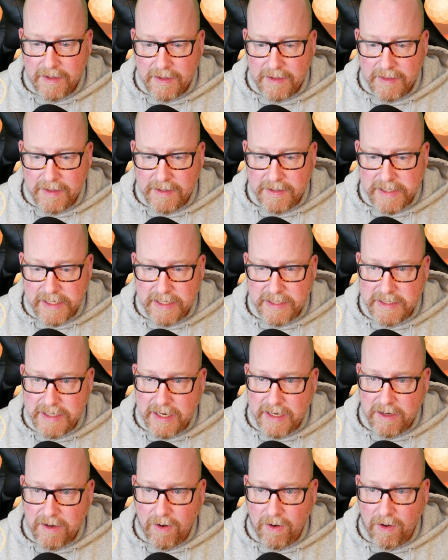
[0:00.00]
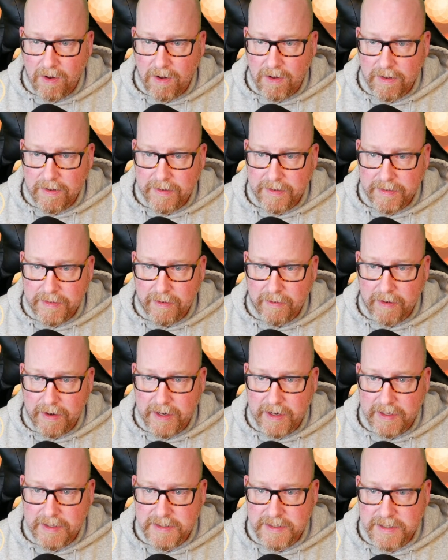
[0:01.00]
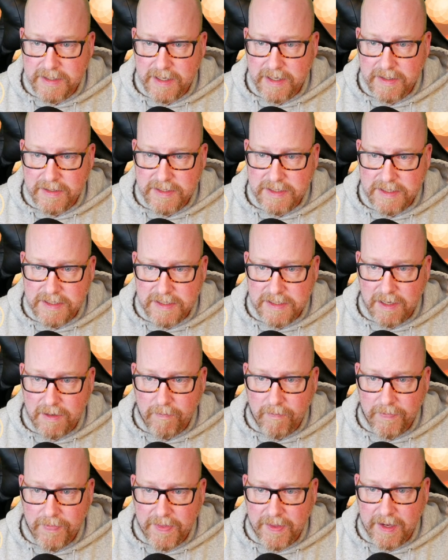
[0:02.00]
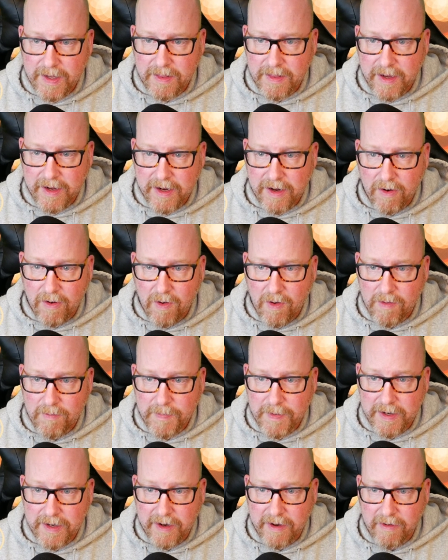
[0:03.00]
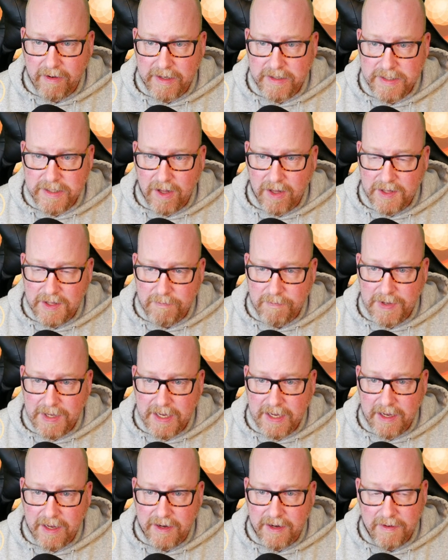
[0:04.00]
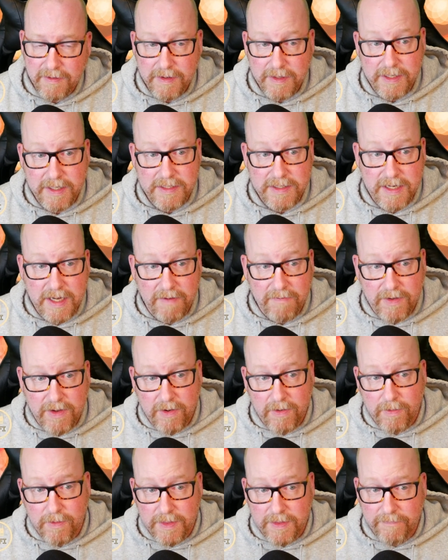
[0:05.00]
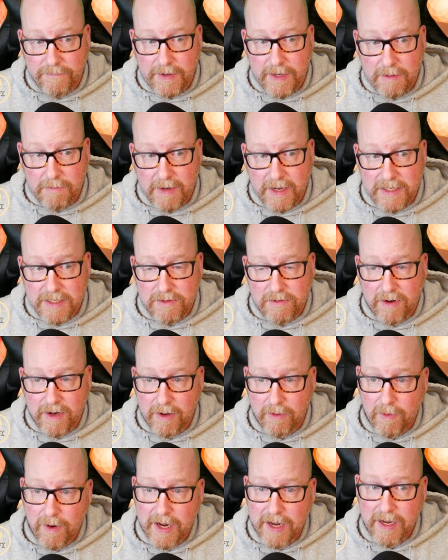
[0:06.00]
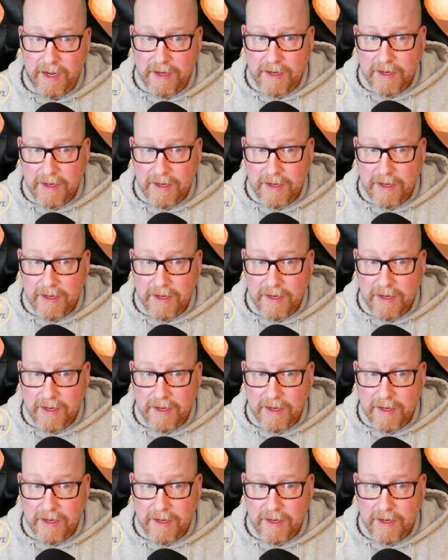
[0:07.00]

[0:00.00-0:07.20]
JS8 call, there is something like a heartbeat here. It's called a beacon. It doesn't give you the feedback straight away,